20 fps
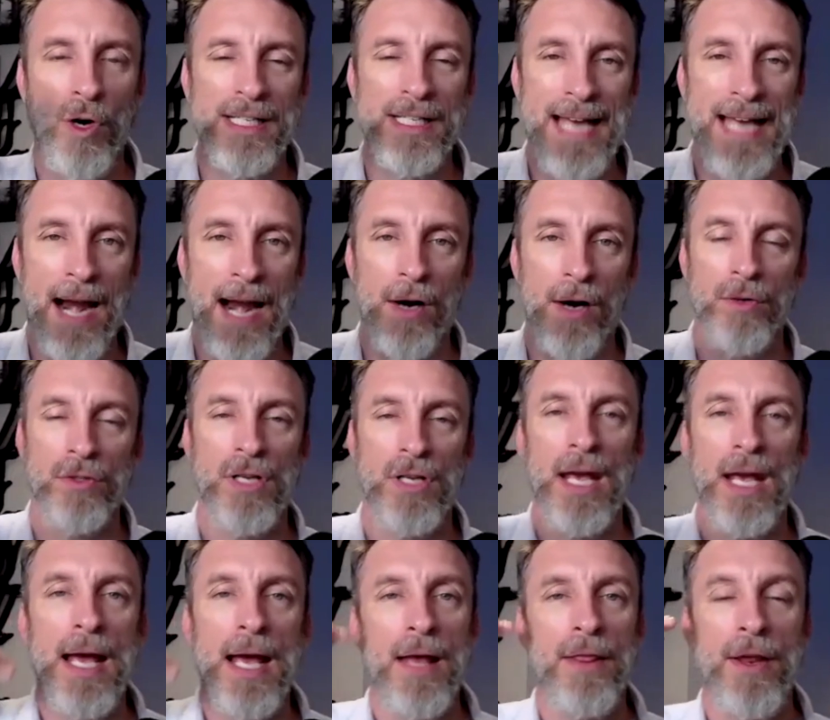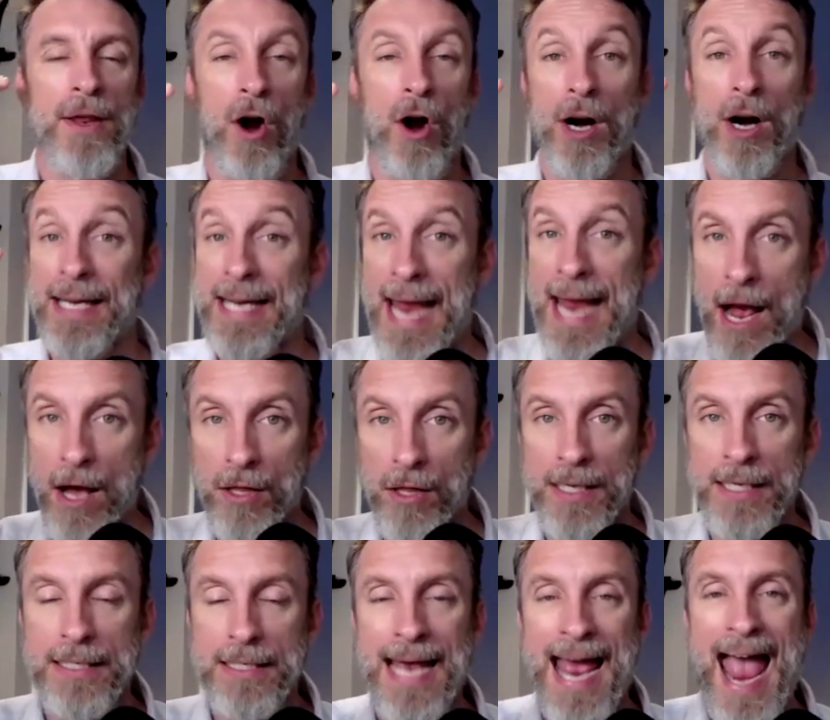these arrows. There are
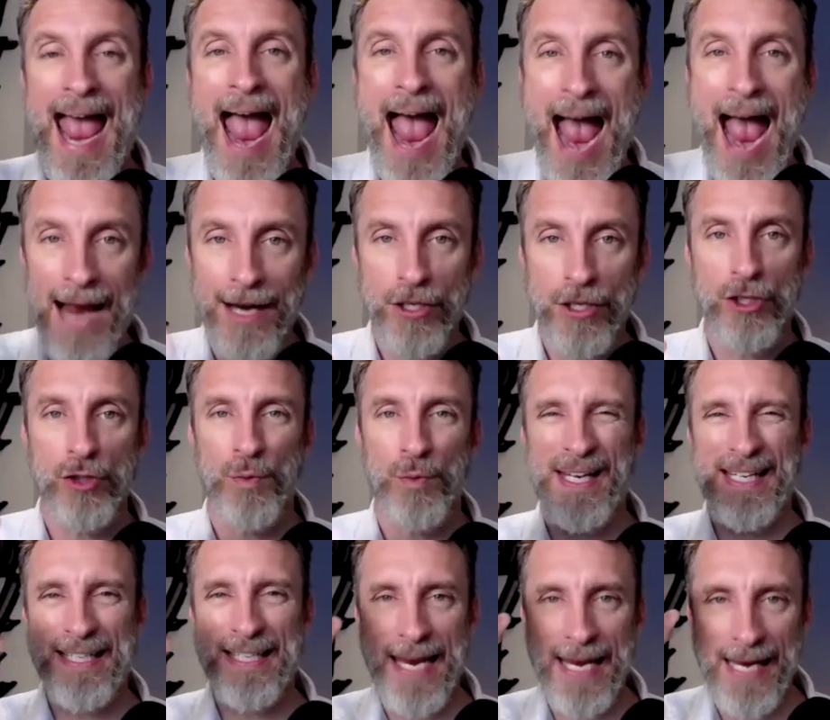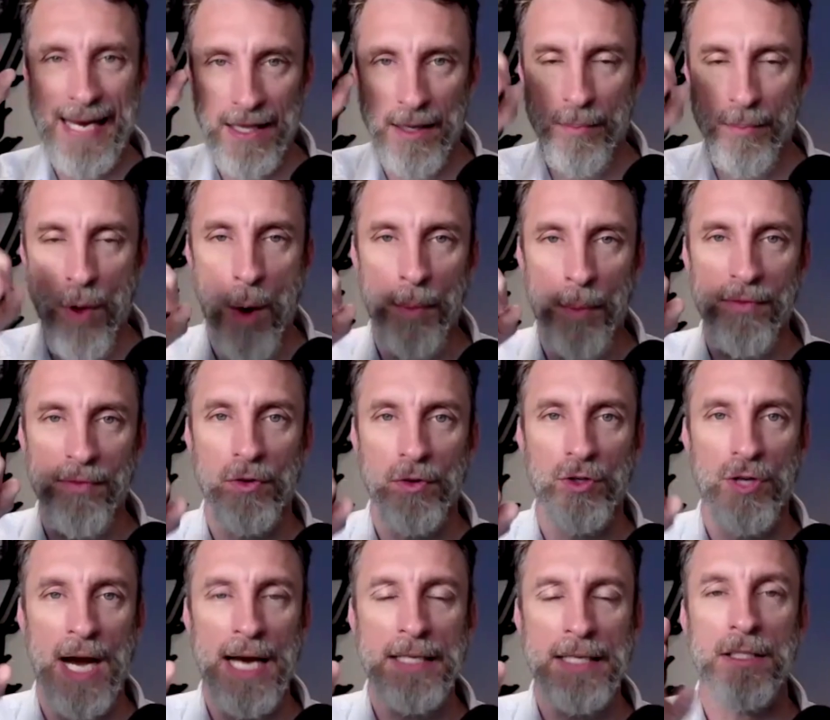countless actions we can take in the moment of a
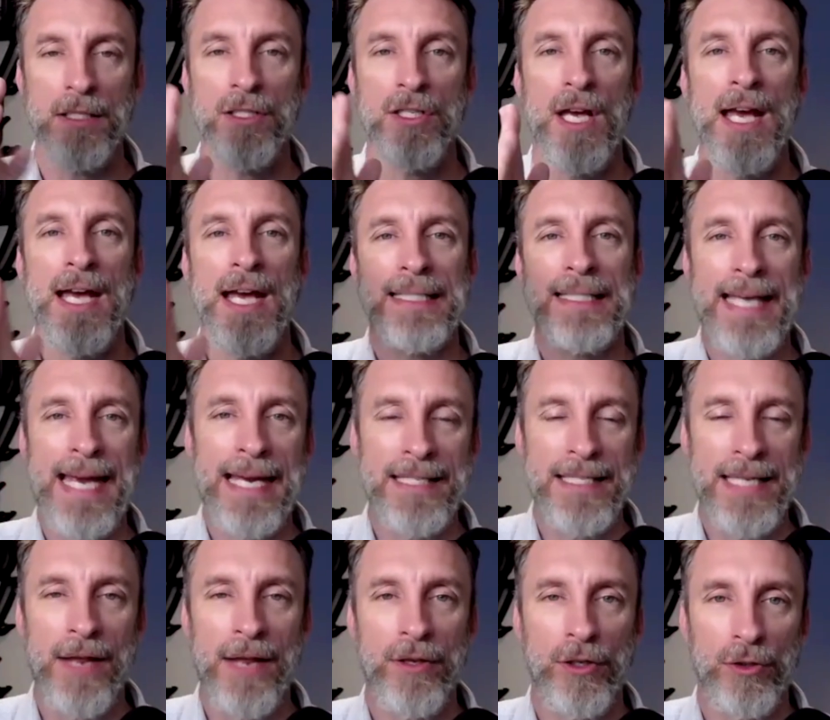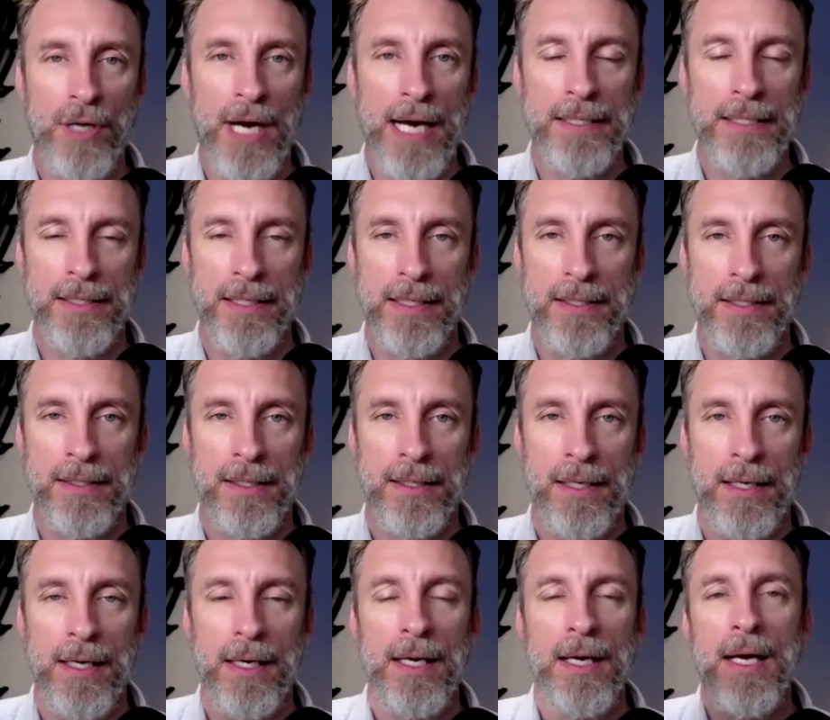crisis to get us out of the crisis.
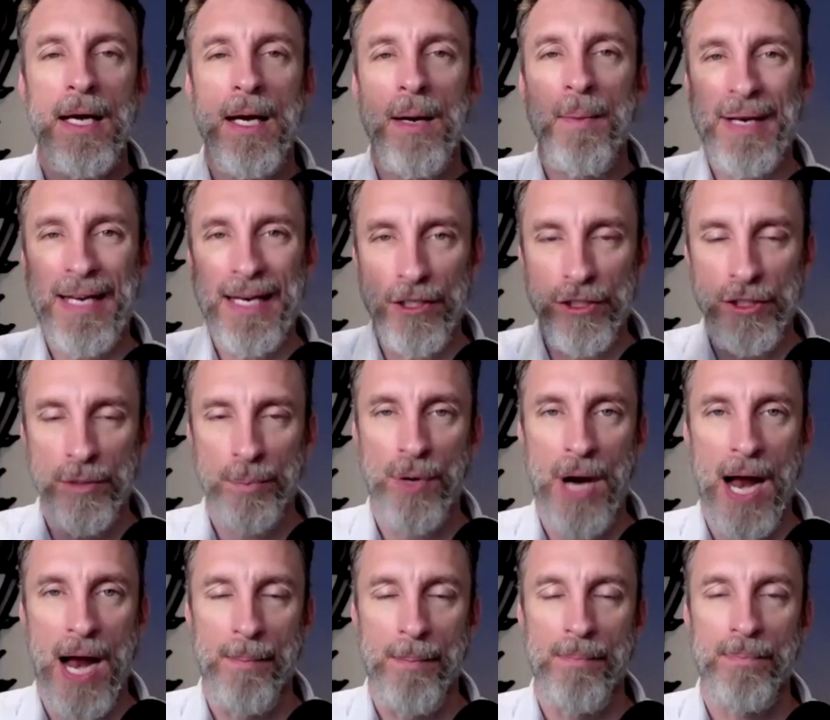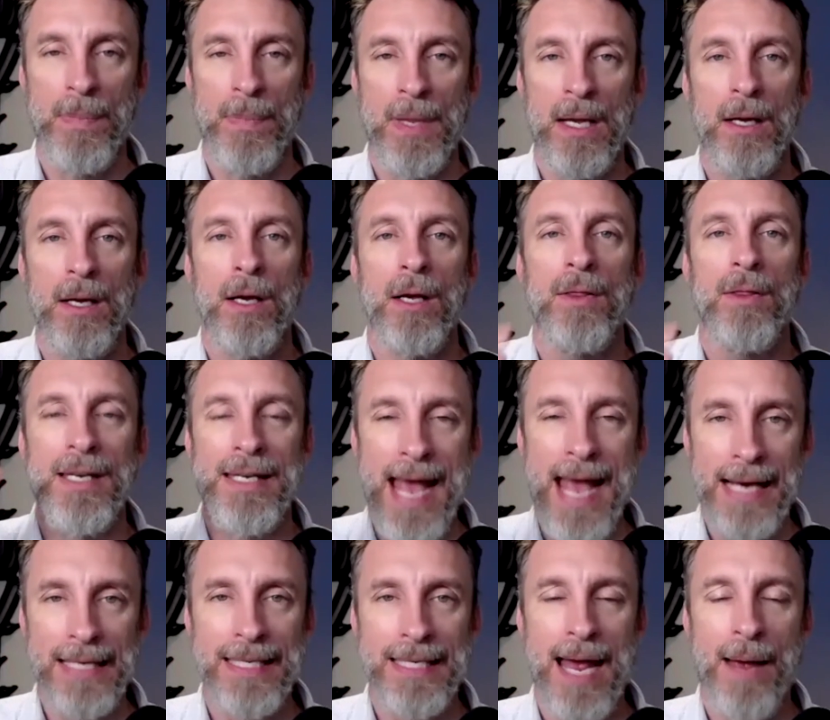But here's the problem. The
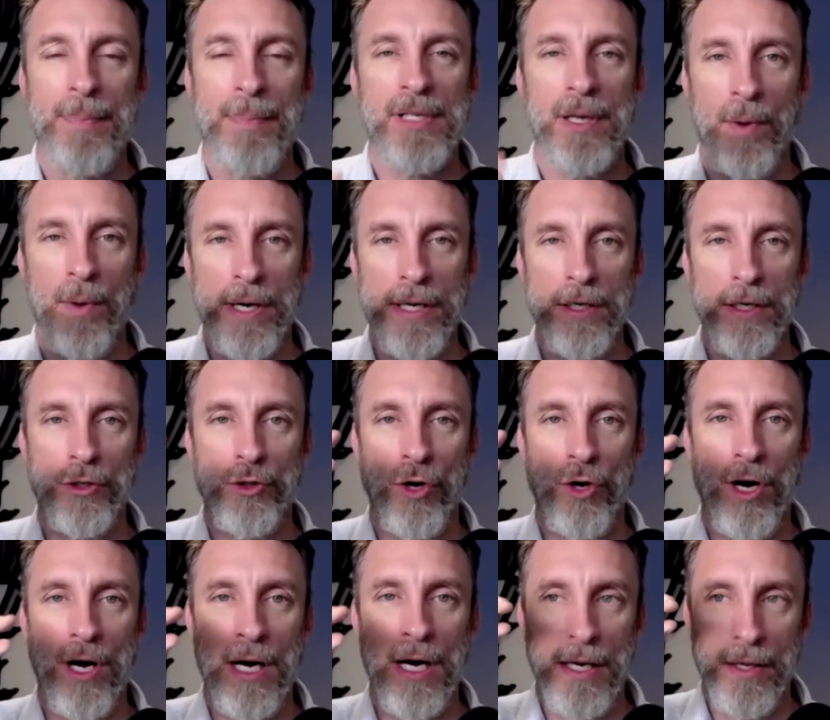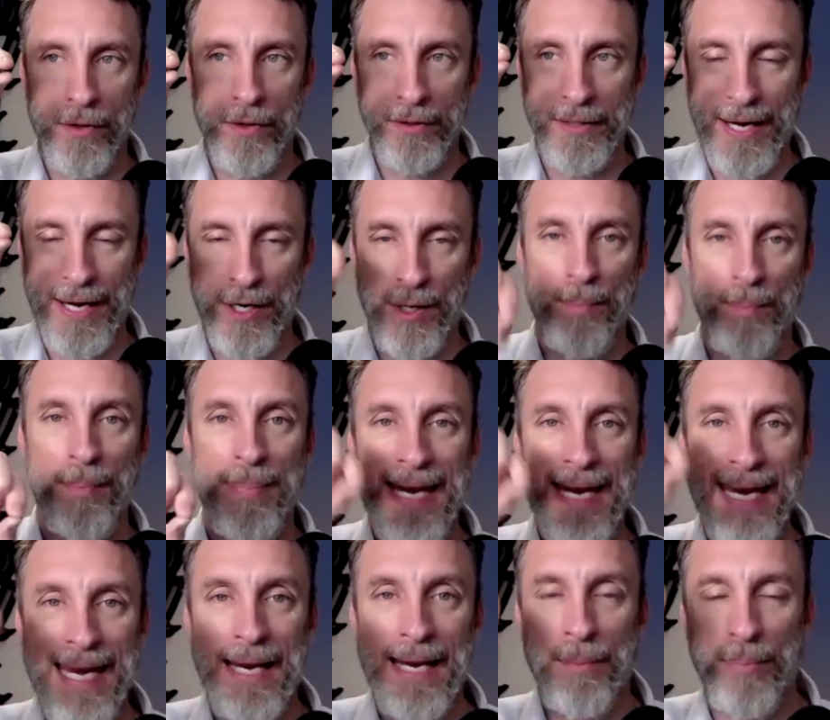next step is I want you to draw the letter
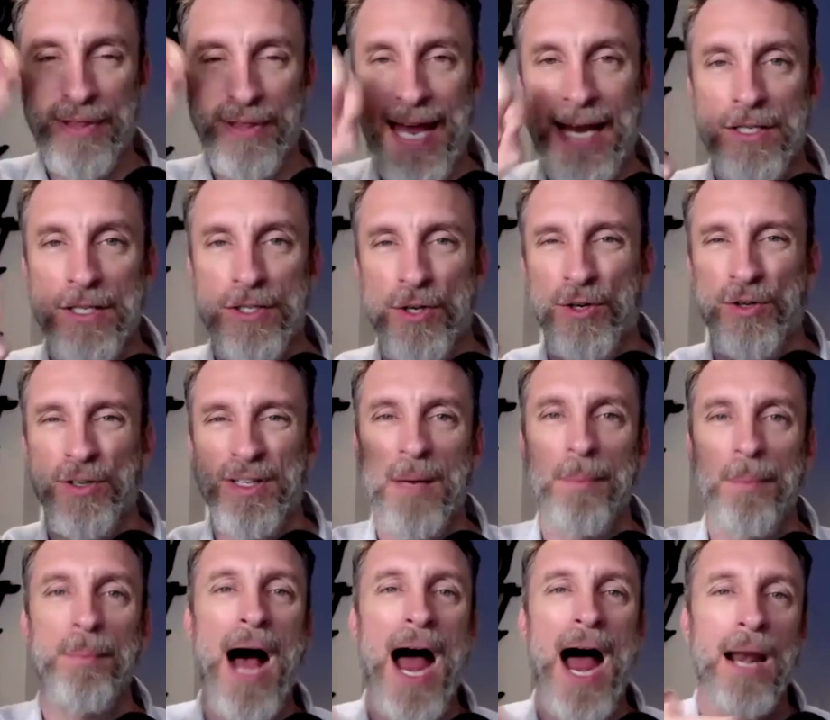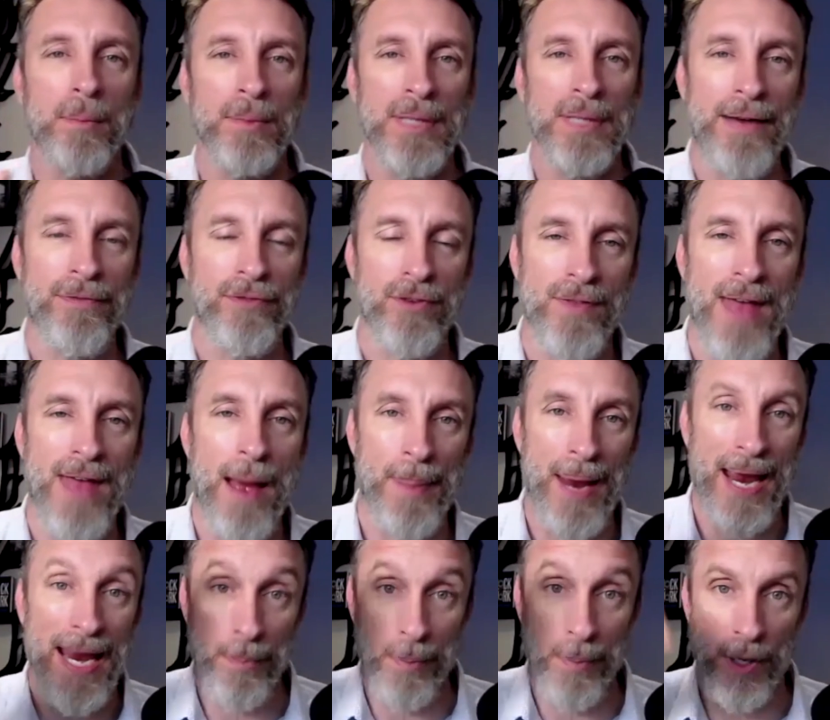B and put that in a circle in the bottom left of that
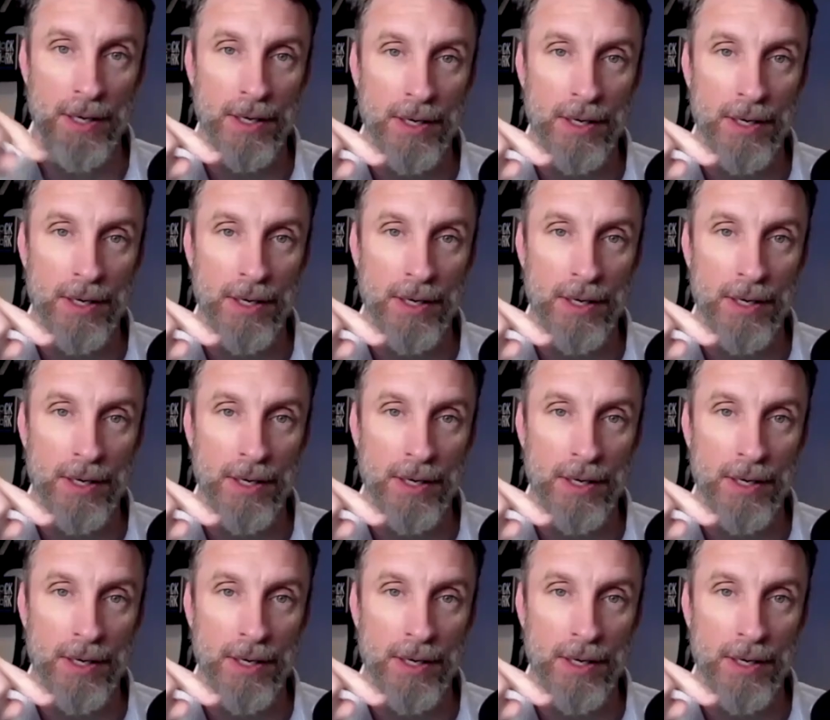paper.